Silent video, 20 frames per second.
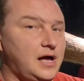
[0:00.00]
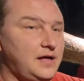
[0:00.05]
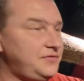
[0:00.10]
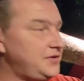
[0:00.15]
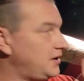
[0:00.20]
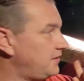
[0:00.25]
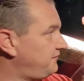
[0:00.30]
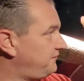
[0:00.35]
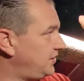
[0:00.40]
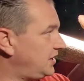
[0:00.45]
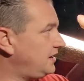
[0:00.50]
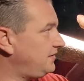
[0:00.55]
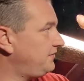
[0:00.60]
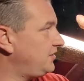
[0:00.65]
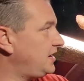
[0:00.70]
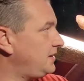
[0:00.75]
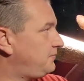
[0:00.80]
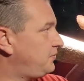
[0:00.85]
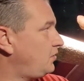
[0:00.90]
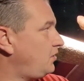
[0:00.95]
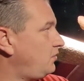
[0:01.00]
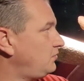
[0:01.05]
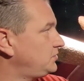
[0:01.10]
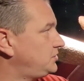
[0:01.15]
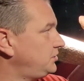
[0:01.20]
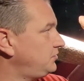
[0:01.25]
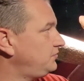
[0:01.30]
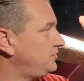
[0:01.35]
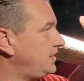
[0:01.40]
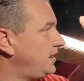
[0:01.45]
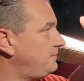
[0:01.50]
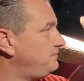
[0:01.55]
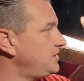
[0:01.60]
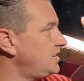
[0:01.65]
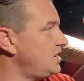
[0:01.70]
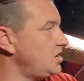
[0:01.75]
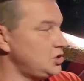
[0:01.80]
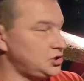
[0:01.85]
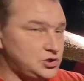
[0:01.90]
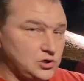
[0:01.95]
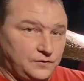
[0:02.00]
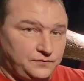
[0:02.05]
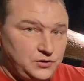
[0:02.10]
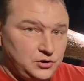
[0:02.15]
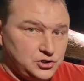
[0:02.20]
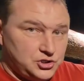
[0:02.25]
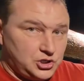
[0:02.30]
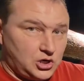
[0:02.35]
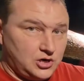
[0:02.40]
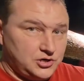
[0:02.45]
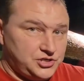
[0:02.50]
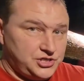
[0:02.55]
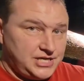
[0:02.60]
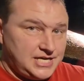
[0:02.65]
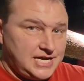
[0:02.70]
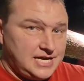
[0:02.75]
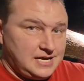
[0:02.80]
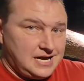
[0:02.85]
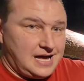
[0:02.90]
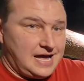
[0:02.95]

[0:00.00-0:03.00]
They're very, very prone to them. So if you start seeing